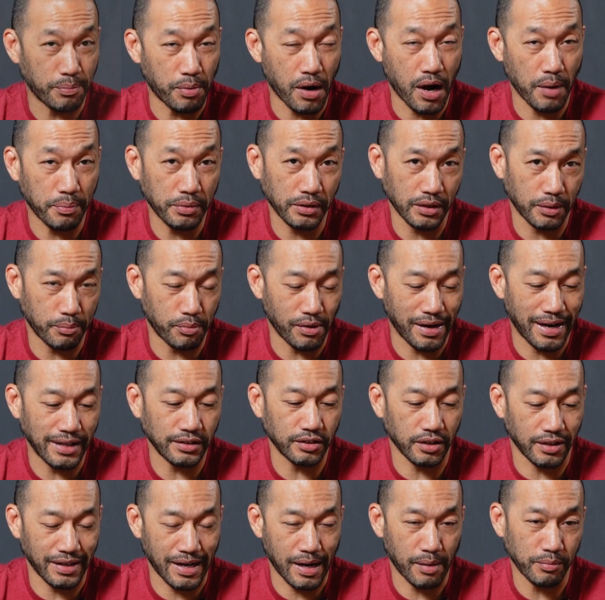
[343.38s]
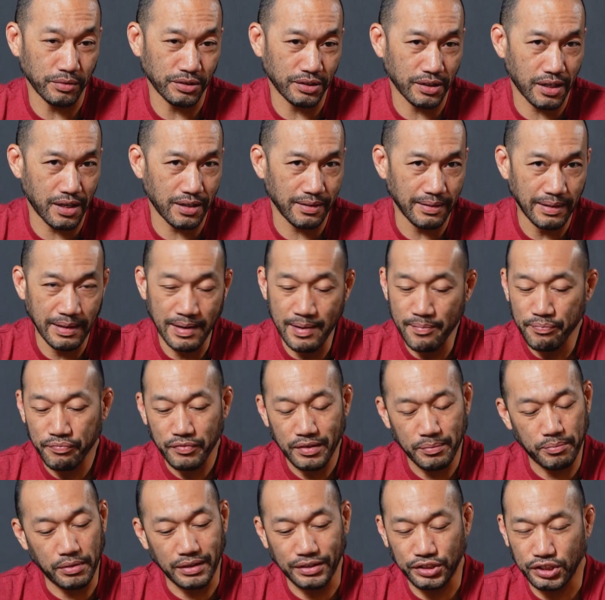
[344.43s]
popular brands on Amazon,
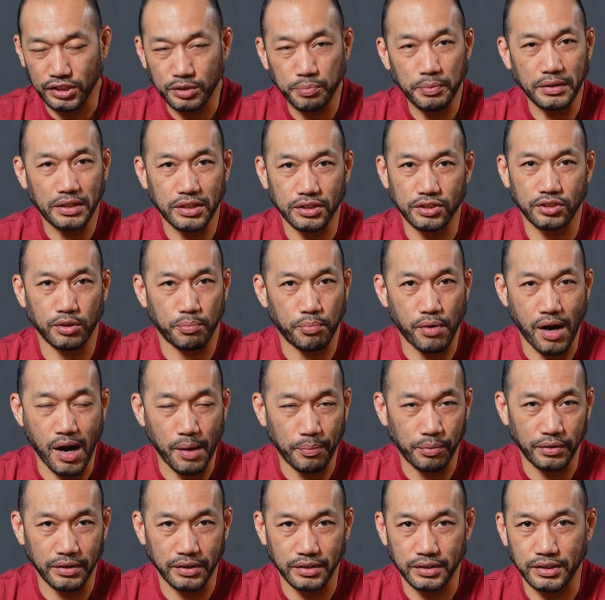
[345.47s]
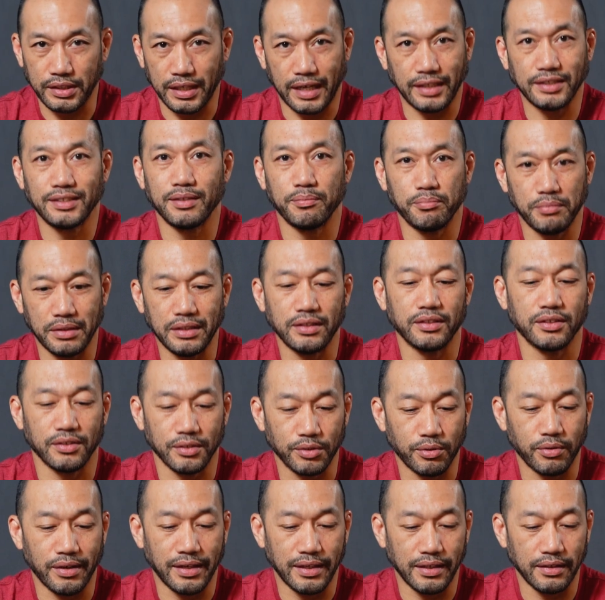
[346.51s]
but just because they're popular doesn't mean they're
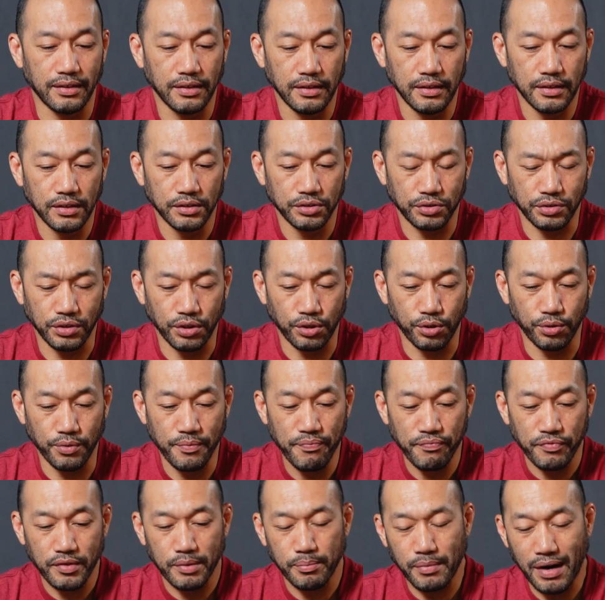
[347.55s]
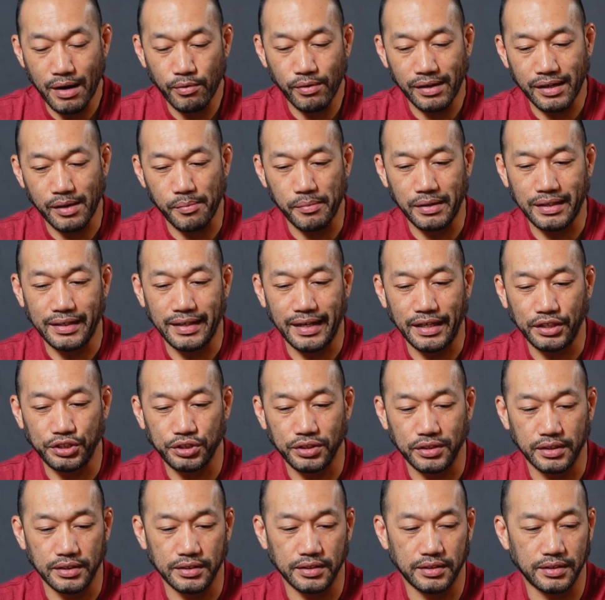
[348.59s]
great. So my
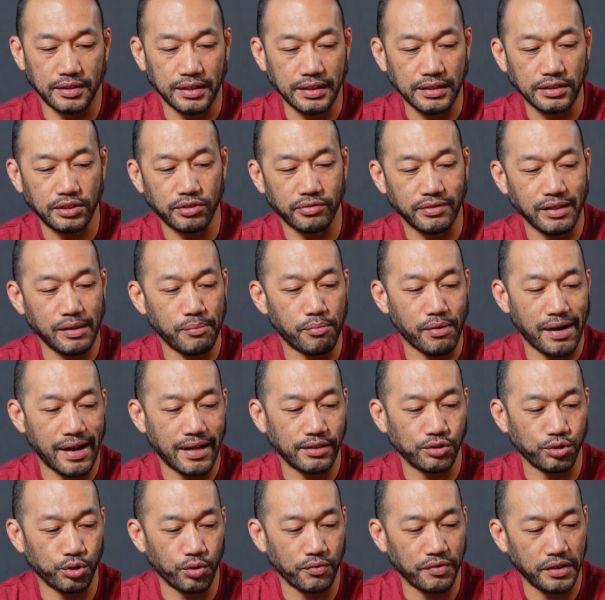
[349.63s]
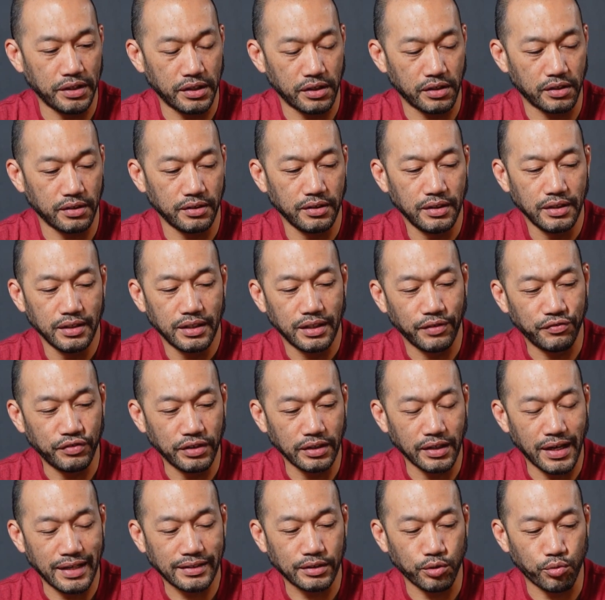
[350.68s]
recommendation is these 3 brands over here. If
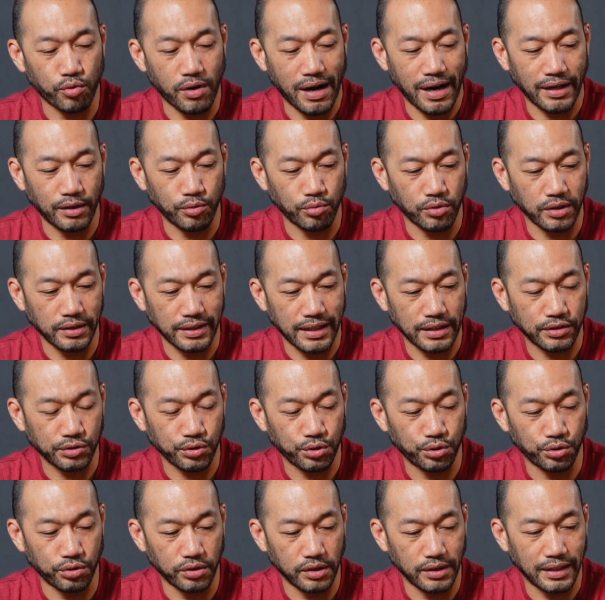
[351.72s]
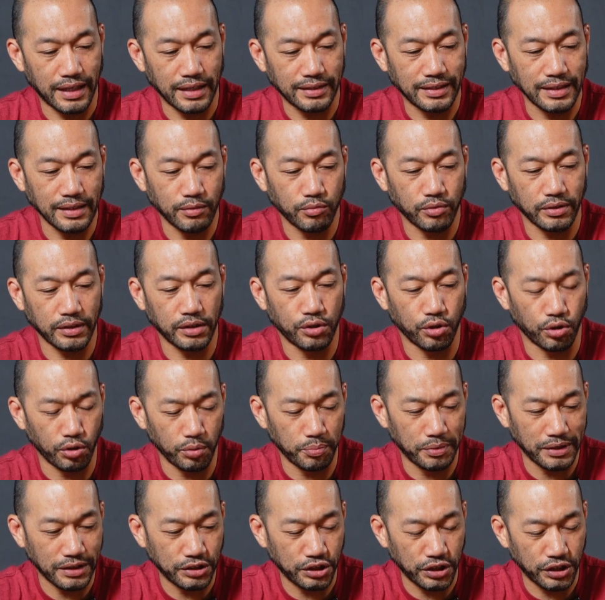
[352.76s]
you like the wider one, that's cool. I think with
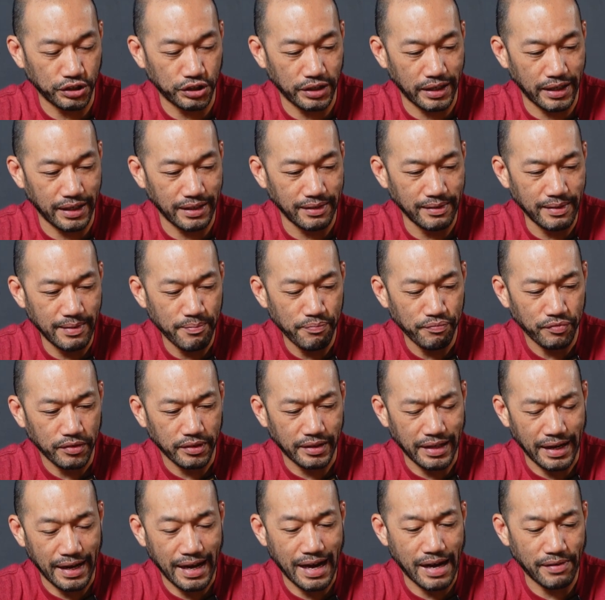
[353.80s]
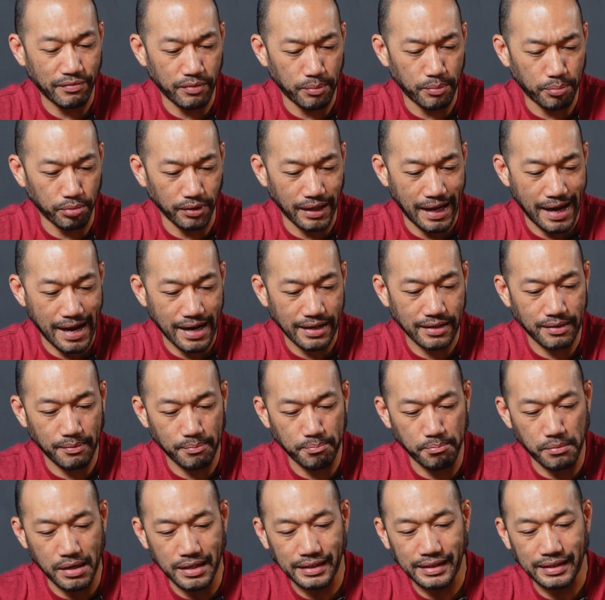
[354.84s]
Gold BJJ, they have a black.
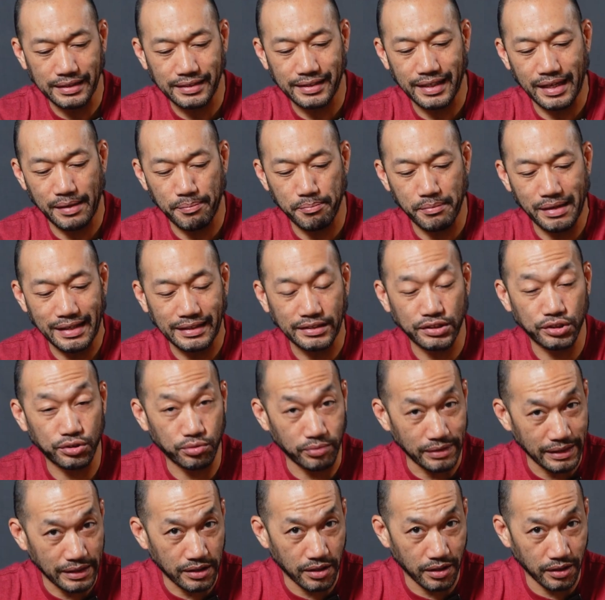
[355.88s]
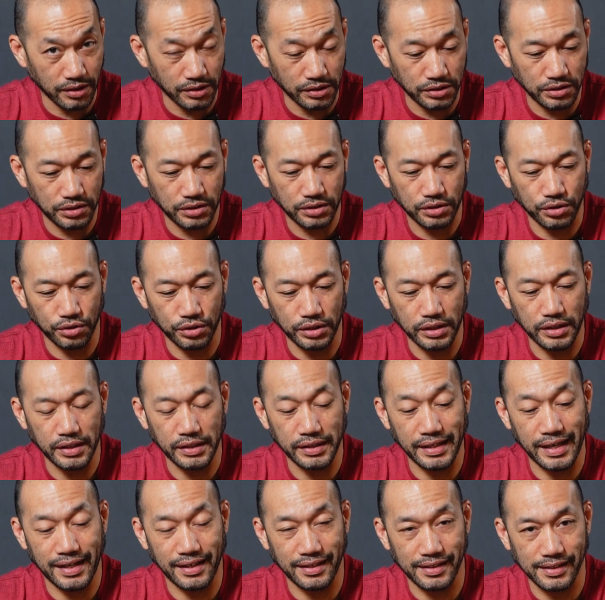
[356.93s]
Monkey Tape makes 3 colors, so you can
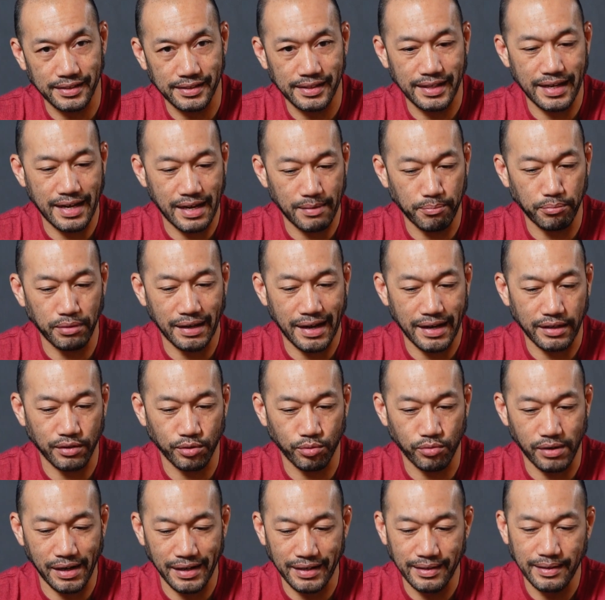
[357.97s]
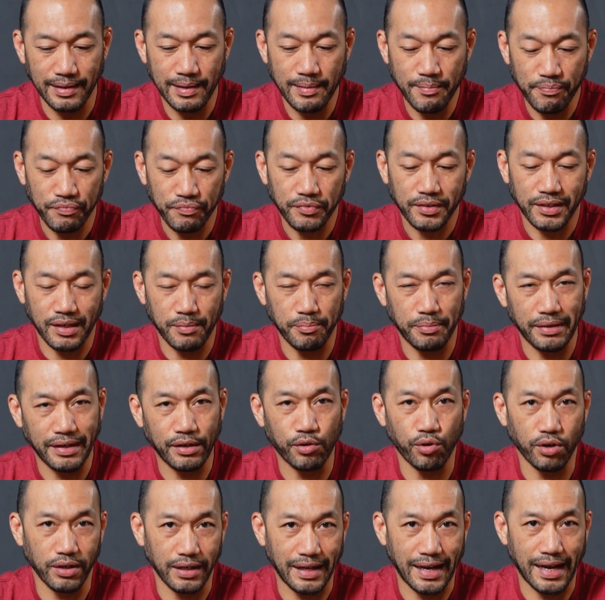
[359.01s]
get it in tan, black, or white. And
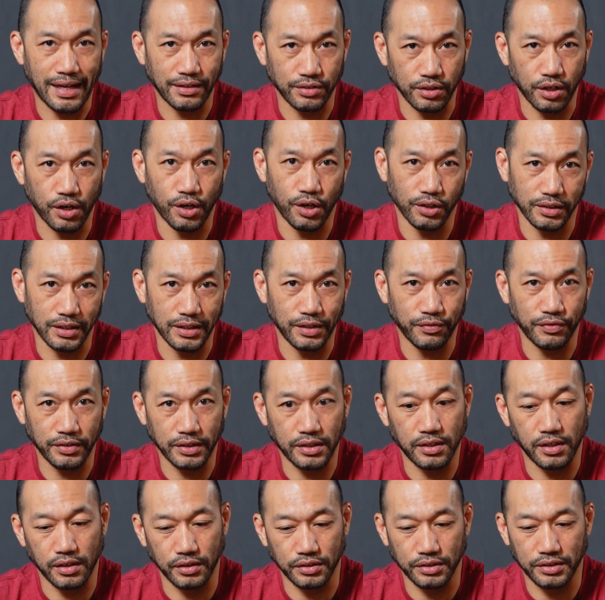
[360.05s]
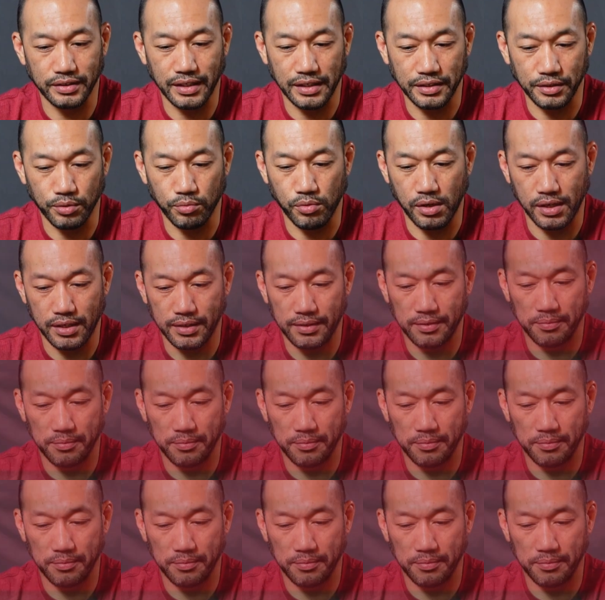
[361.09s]
Bighorn has all the different colors that you want.